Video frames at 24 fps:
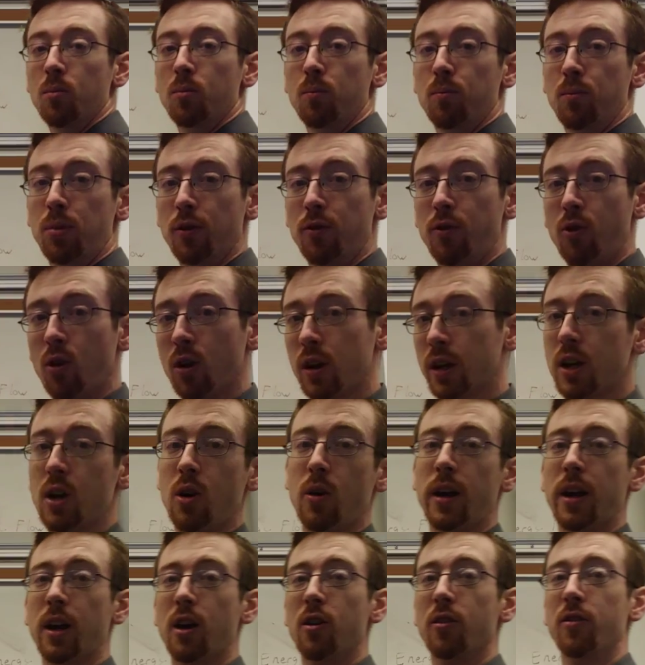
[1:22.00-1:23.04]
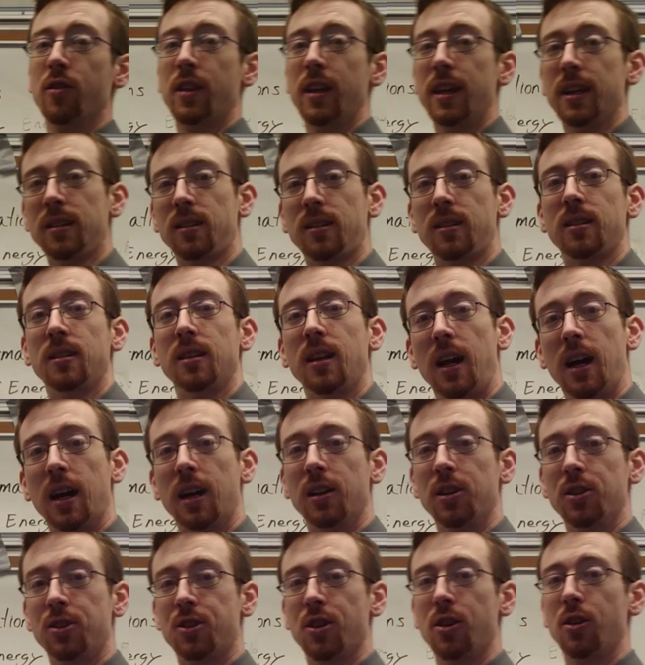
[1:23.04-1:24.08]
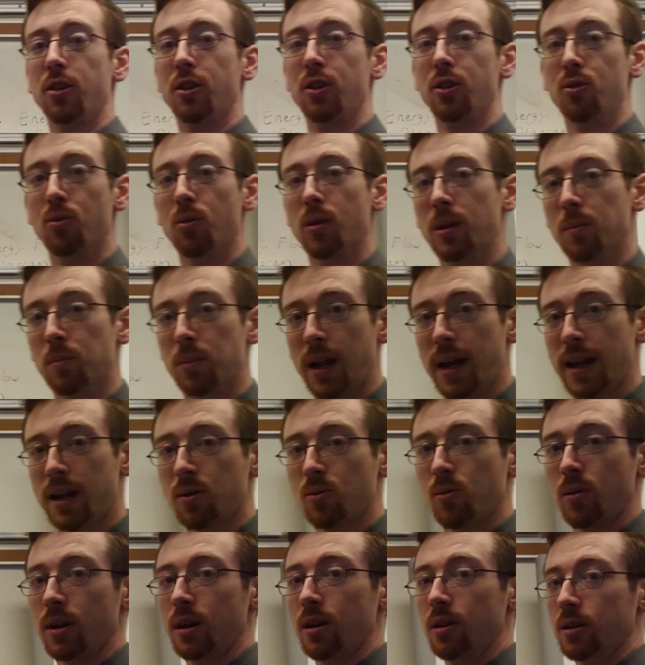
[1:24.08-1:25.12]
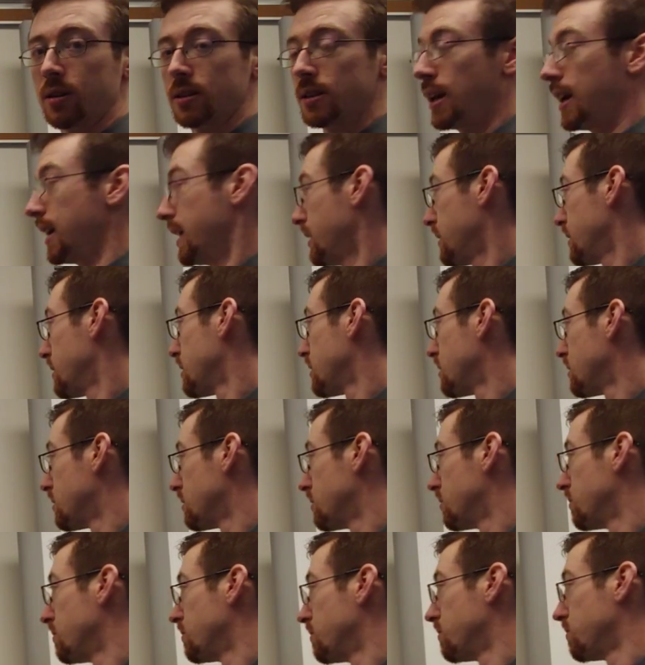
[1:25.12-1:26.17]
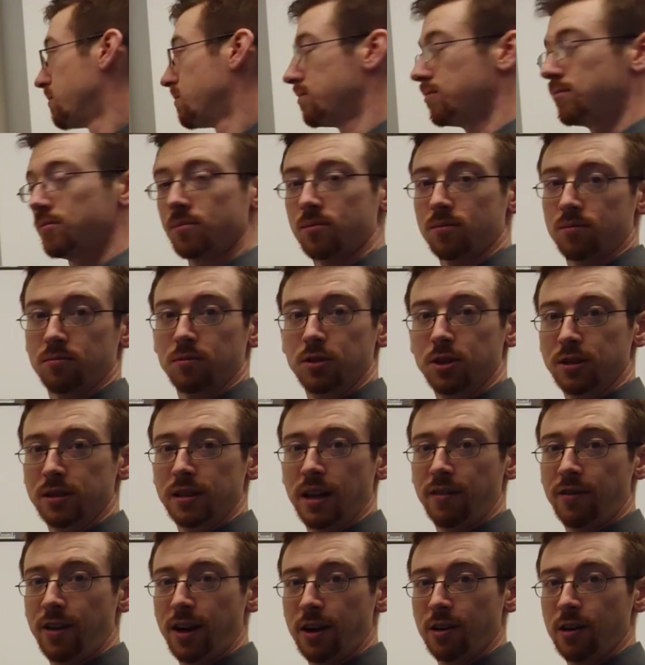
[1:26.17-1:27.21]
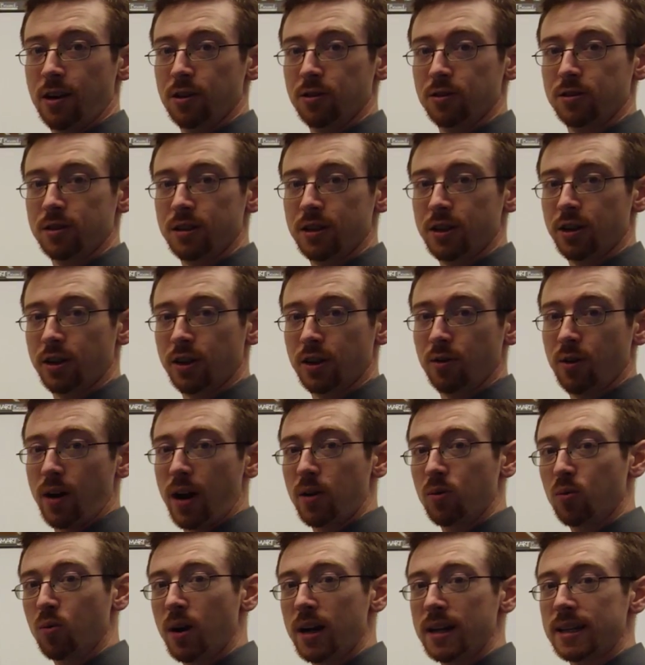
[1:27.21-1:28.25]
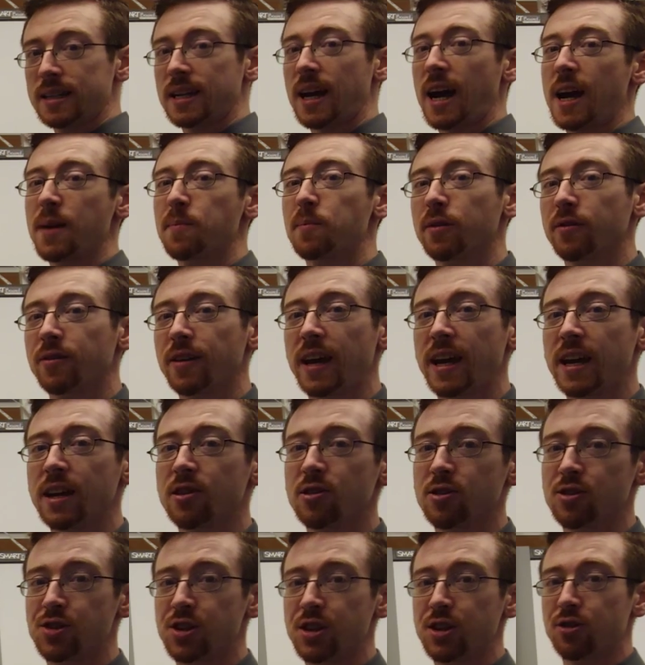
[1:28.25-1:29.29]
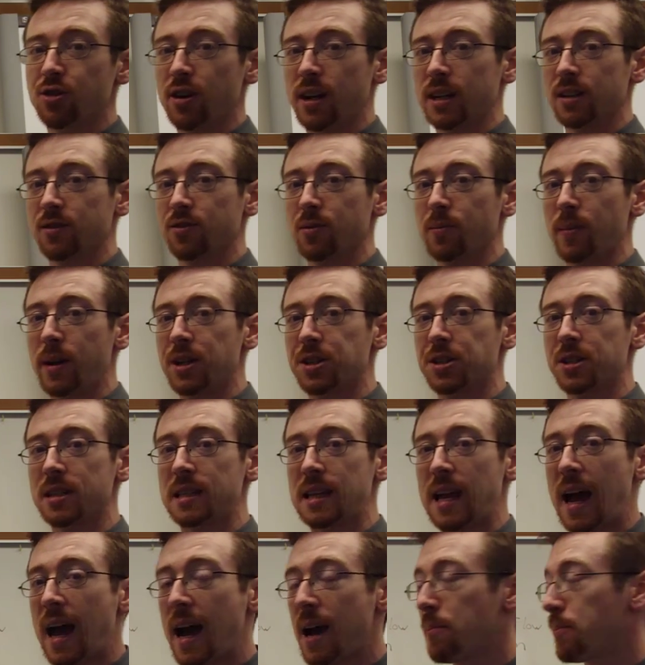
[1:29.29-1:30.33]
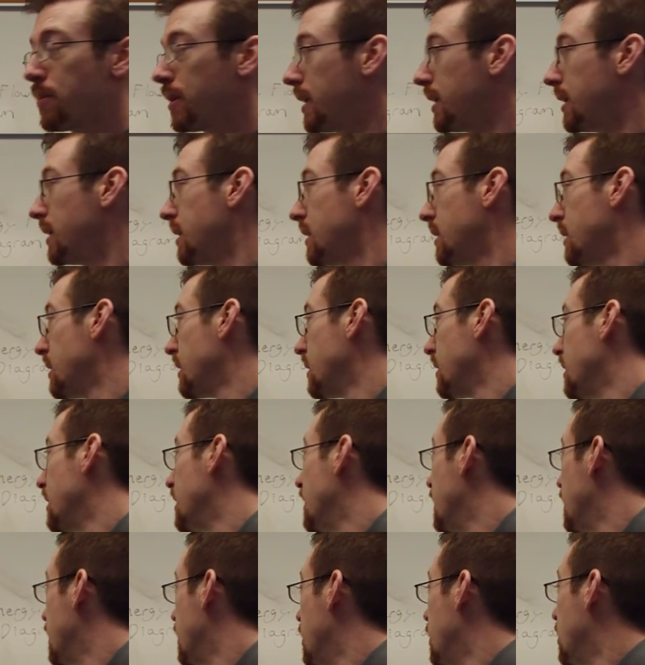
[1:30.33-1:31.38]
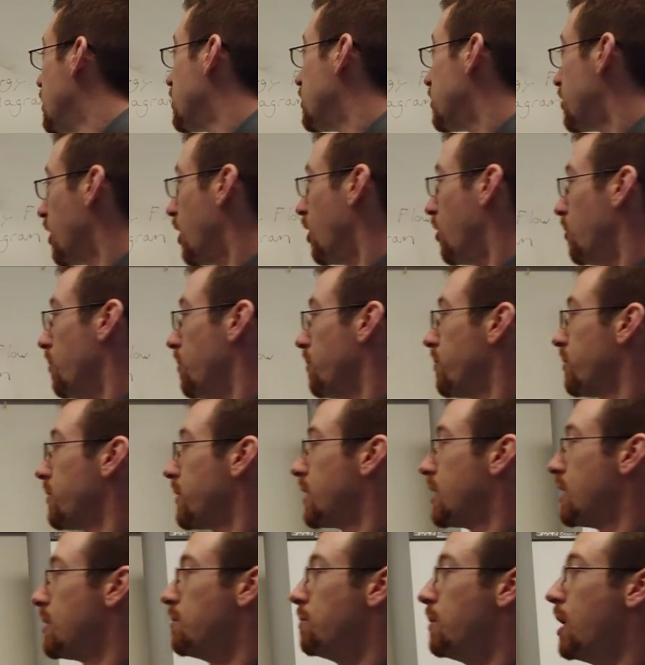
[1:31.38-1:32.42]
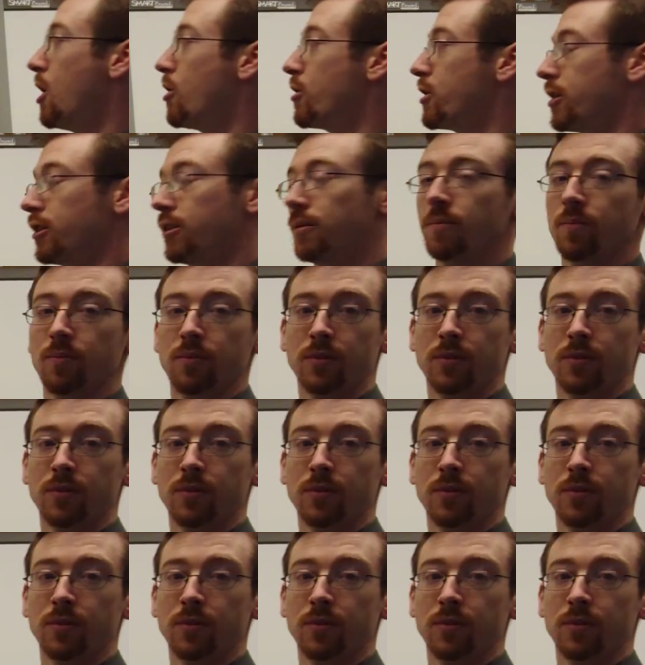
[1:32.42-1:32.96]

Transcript: before going over this, I'm going to show you what a blank one looks like. You just have arrows, and you're going to write what type of energy transformations happen. So, motor.